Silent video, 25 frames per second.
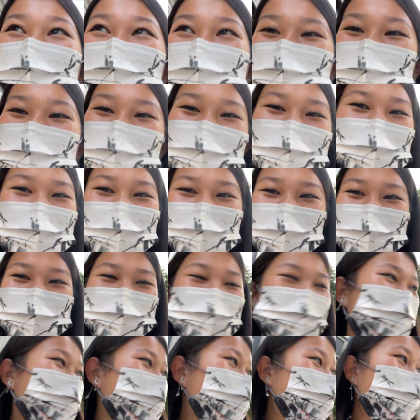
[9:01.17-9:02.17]
but yet there's
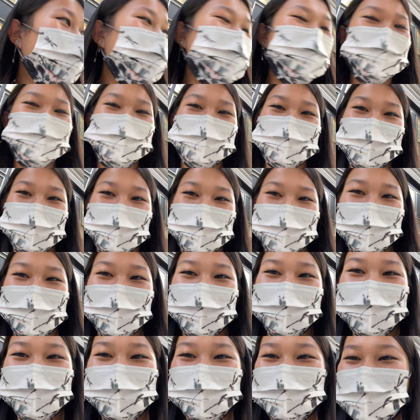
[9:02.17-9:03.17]
like cars on
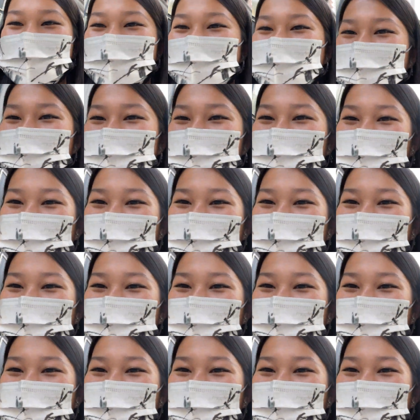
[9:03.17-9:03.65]
it, so